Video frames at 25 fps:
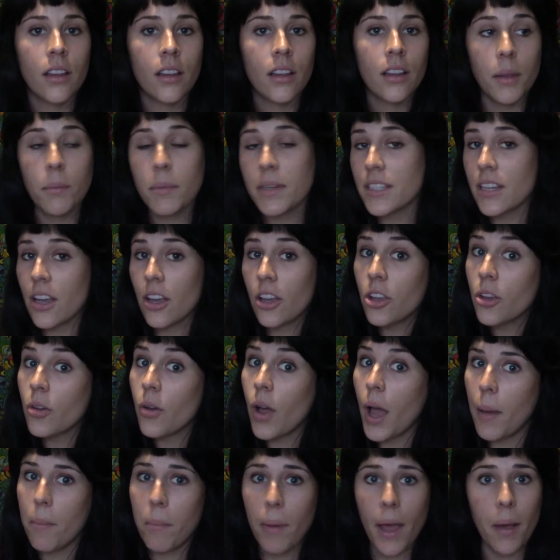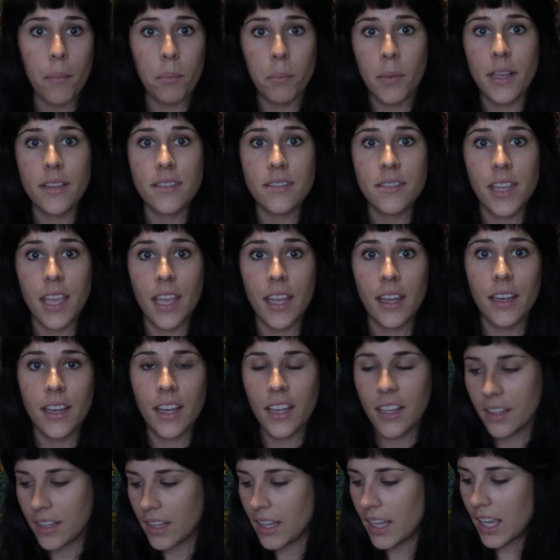let me tell you about my
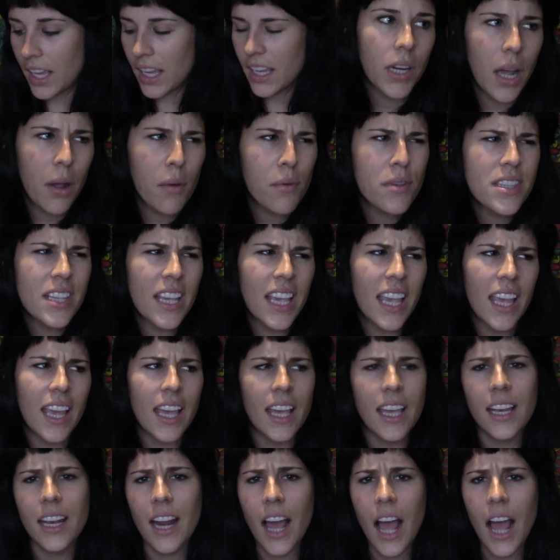skin. When I was a kid,